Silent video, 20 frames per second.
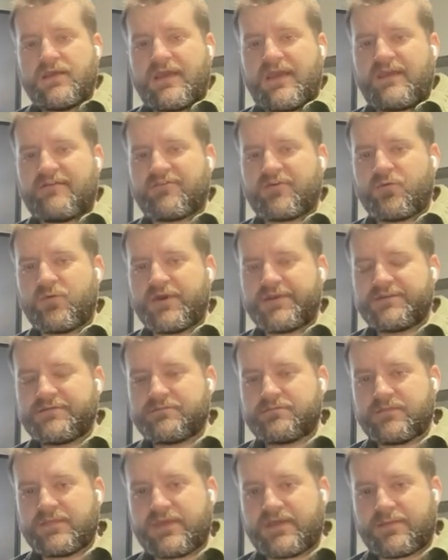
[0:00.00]
Hey everyone,
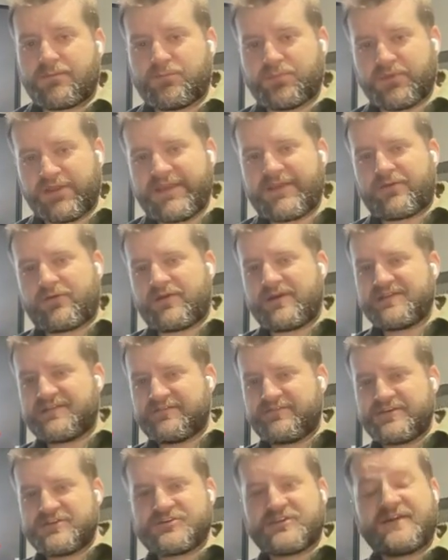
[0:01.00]
Blake at Rise
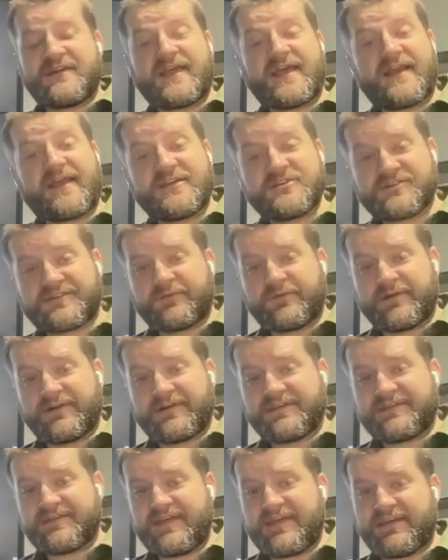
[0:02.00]
Vision, and I just
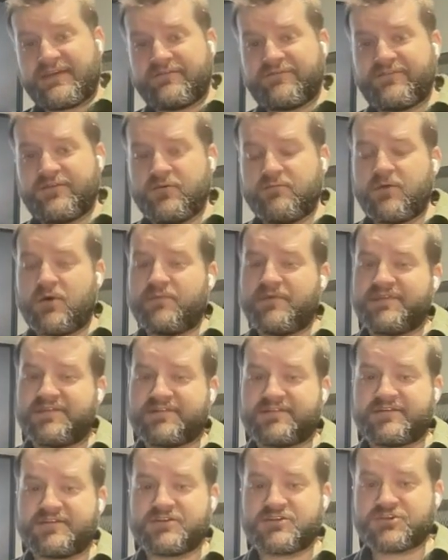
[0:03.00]
wanted to take a few
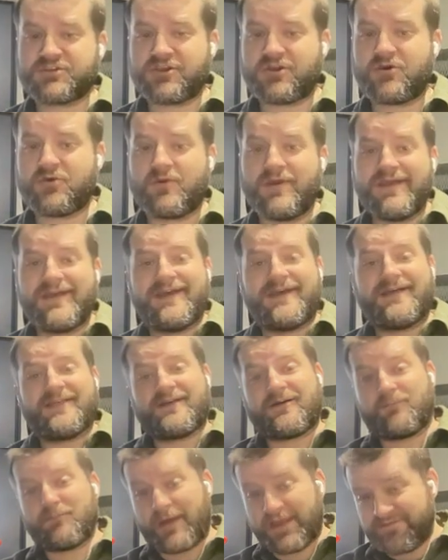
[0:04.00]
moments to show
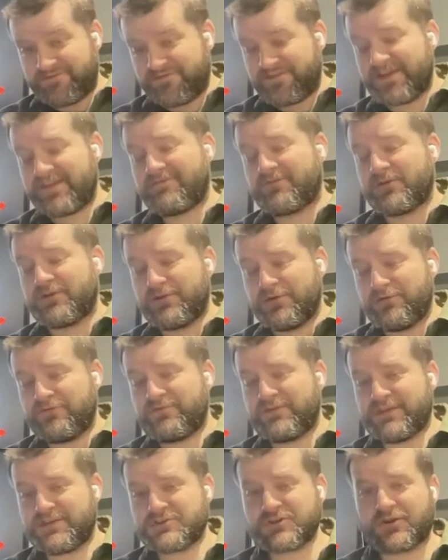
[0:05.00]
my favorite new
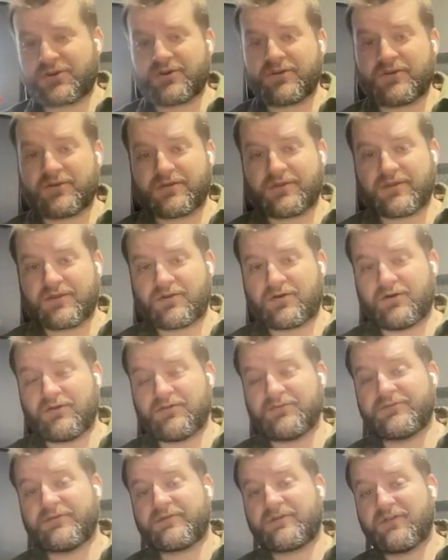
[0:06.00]
feature
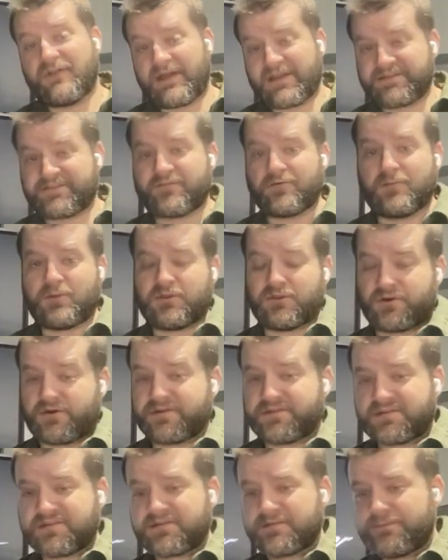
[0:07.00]
called Classroom
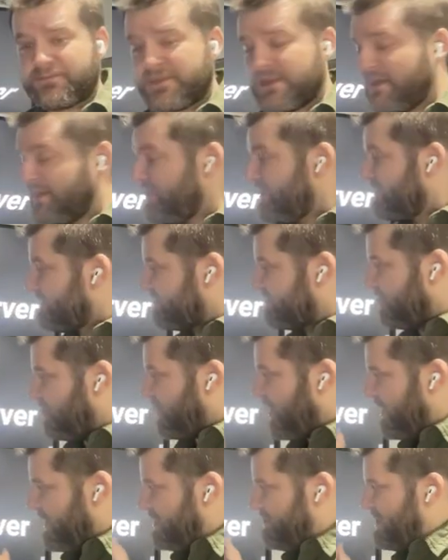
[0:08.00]
Alerts. So
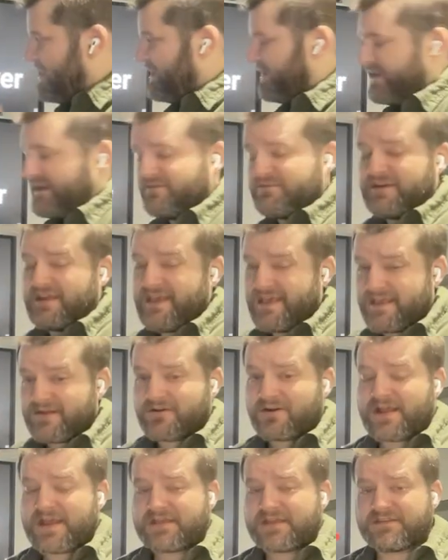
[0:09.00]
behind me, I have an
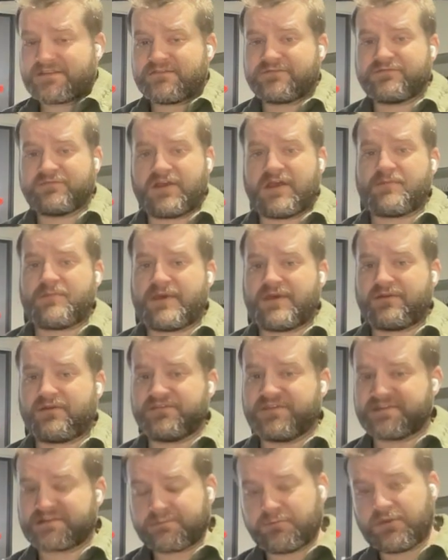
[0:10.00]
interactive flat panel
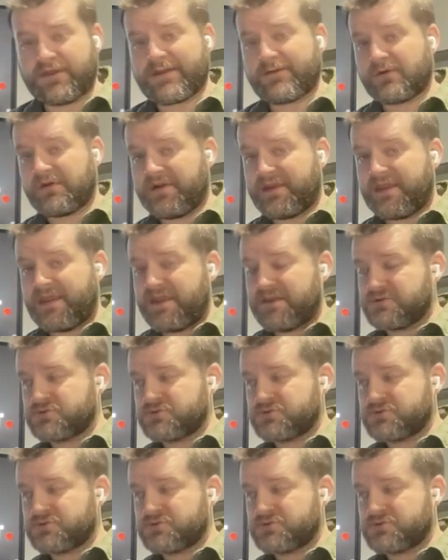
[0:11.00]
display running